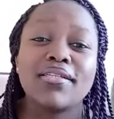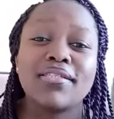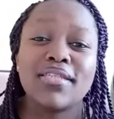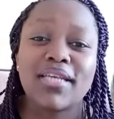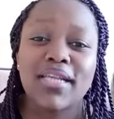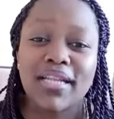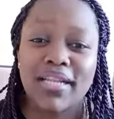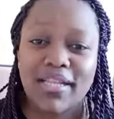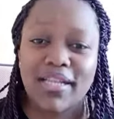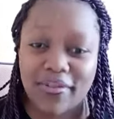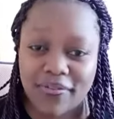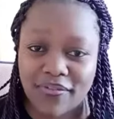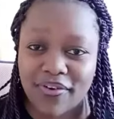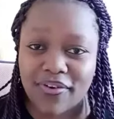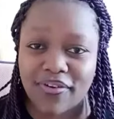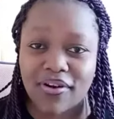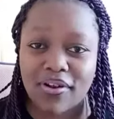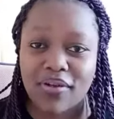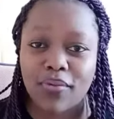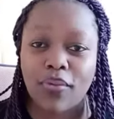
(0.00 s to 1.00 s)

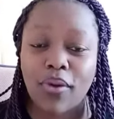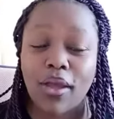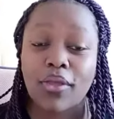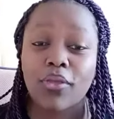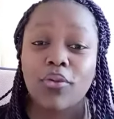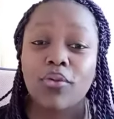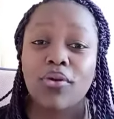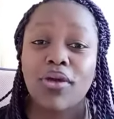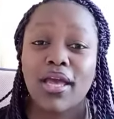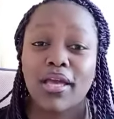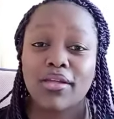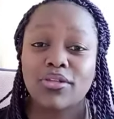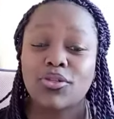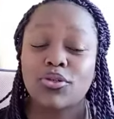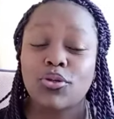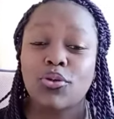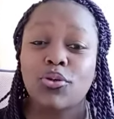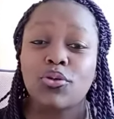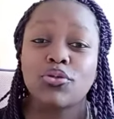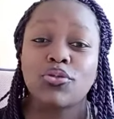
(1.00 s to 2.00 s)
delivery where you get to
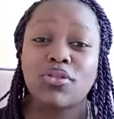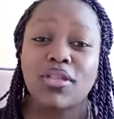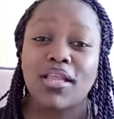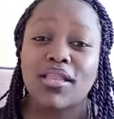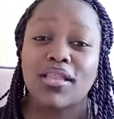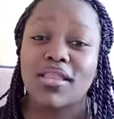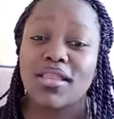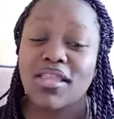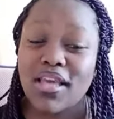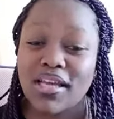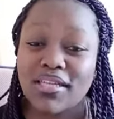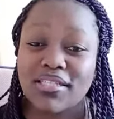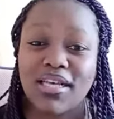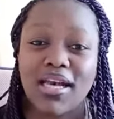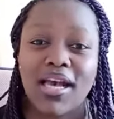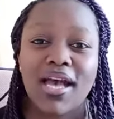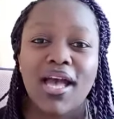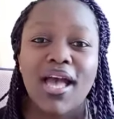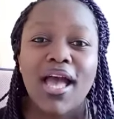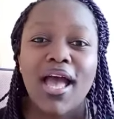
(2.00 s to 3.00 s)
go to the
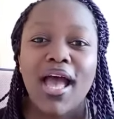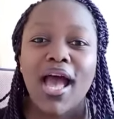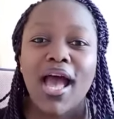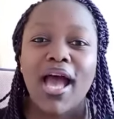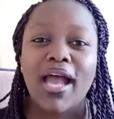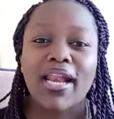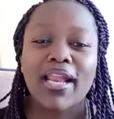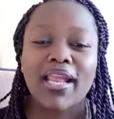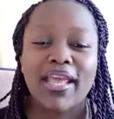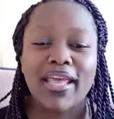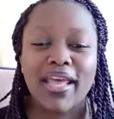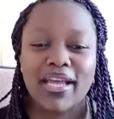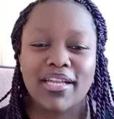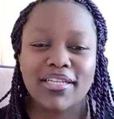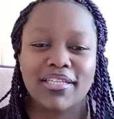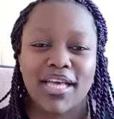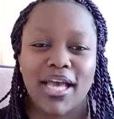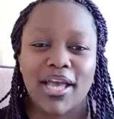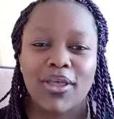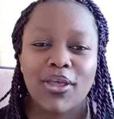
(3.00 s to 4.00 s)
theater and
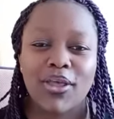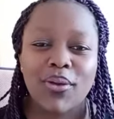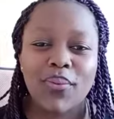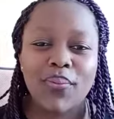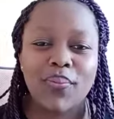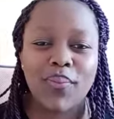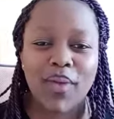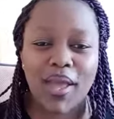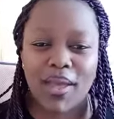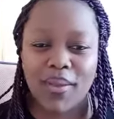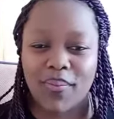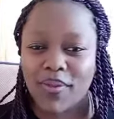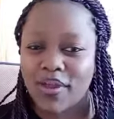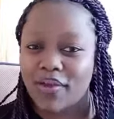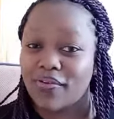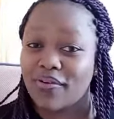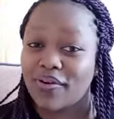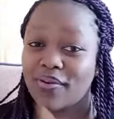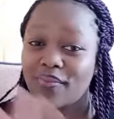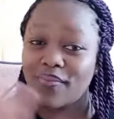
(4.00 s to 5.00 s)
get your
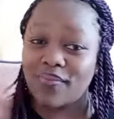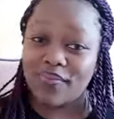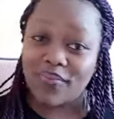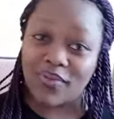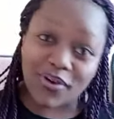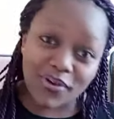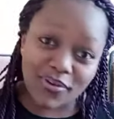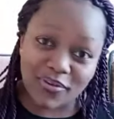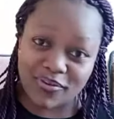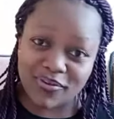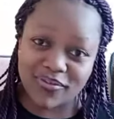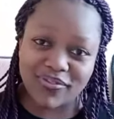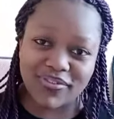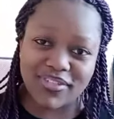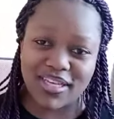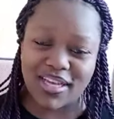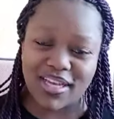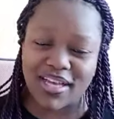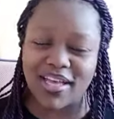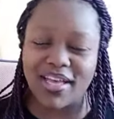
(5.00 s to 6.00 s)
baby
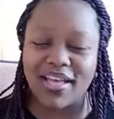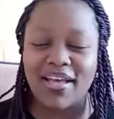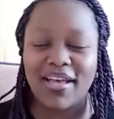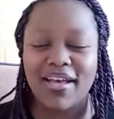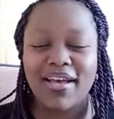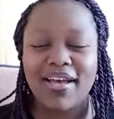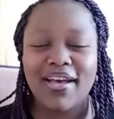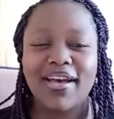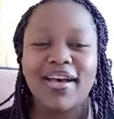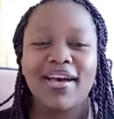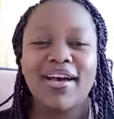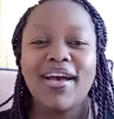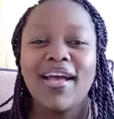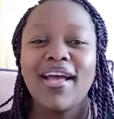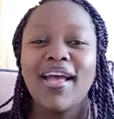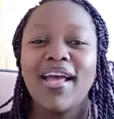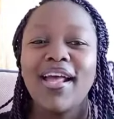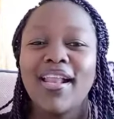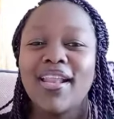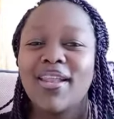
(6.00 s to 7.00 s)
removed.
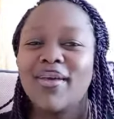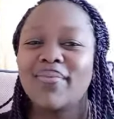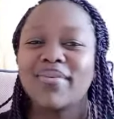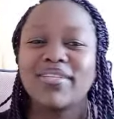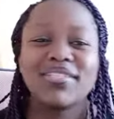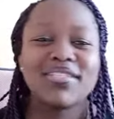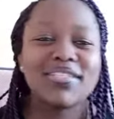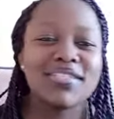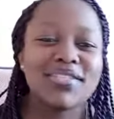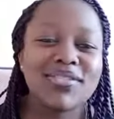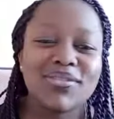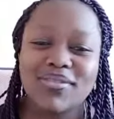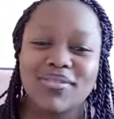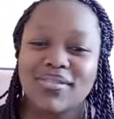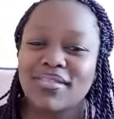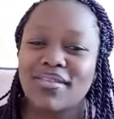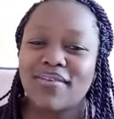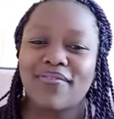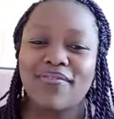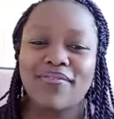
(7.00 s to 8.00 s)
Let me just use
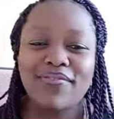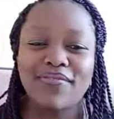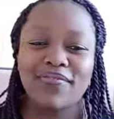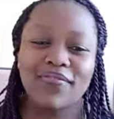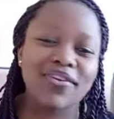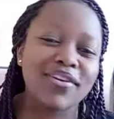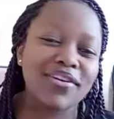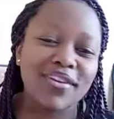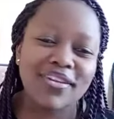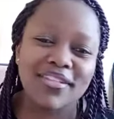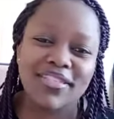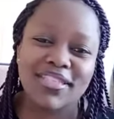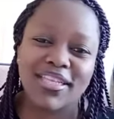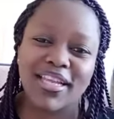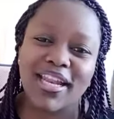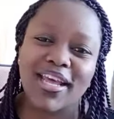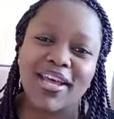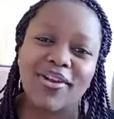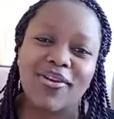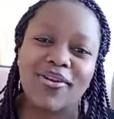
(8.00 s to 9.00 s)
the very
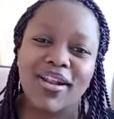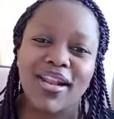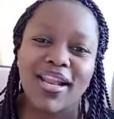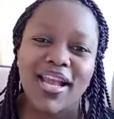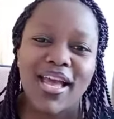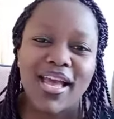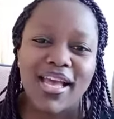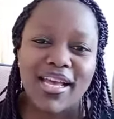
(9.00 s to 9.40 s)
general